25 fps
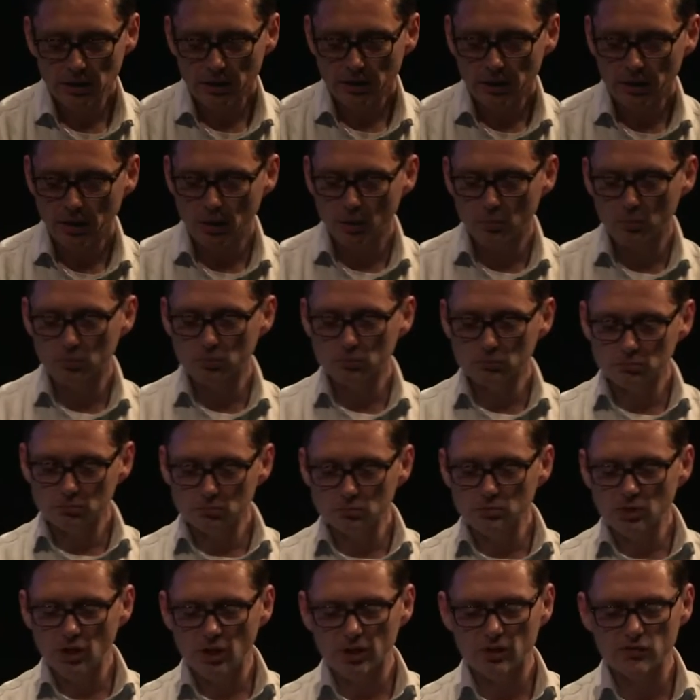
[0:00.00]
kind
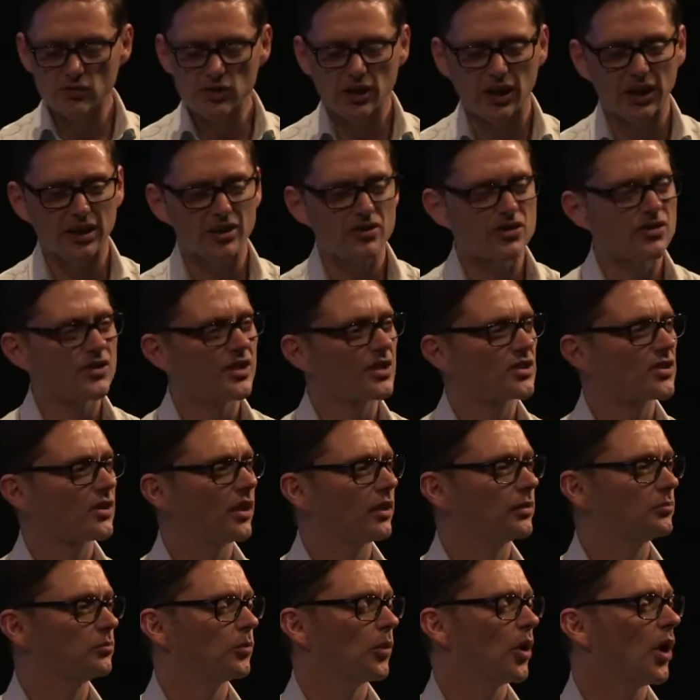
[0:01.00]
of challenged this
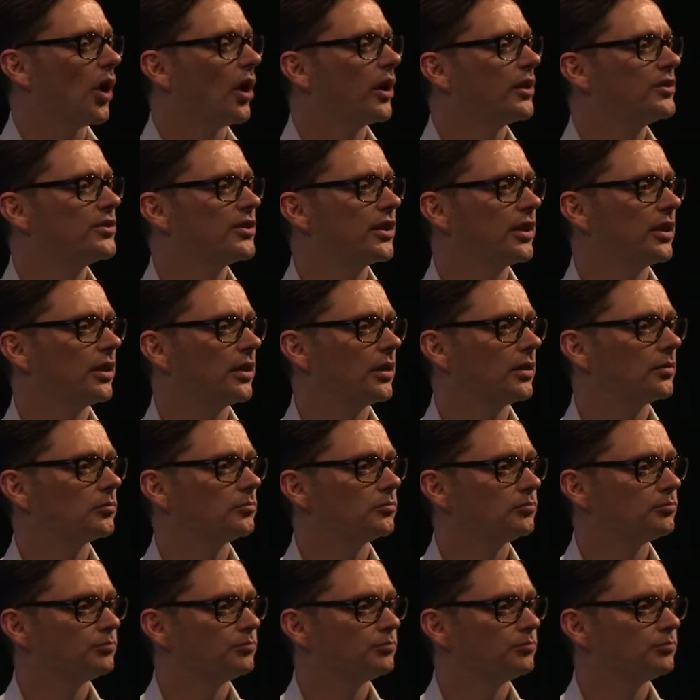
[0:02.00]
idea.